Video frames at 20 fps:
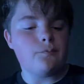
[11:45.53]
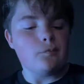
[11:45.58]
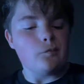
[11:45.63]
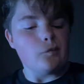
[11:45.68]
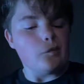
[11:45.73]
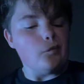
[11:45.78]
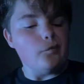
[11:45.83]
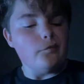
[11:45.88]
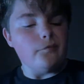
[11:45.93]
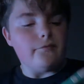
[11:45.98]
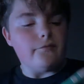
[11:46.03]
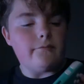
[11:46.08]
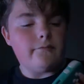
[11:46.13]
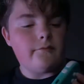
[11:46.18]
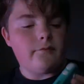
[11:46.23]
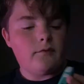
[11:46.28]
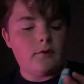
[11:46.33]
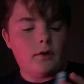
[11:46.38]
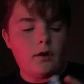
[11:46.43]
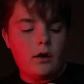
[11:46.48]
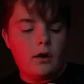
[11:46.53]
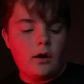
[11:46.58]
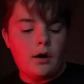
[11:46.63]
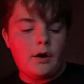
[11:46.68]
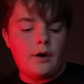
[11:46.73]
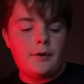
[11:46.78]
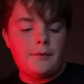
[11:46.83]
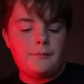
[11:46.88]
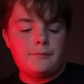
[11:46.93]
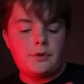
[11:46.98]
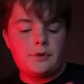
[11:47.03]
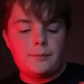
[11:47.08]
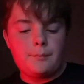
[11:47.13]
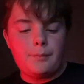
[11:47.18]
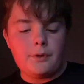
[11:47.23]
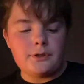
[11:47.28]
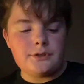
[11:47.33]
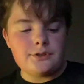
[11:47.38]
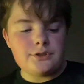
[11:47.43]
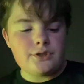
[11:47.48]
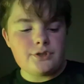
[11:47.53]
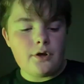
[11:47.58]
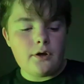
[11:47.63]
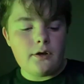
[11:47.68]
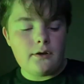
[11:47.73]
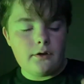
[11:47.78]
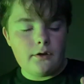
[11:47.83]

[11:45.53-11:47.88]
The buttons let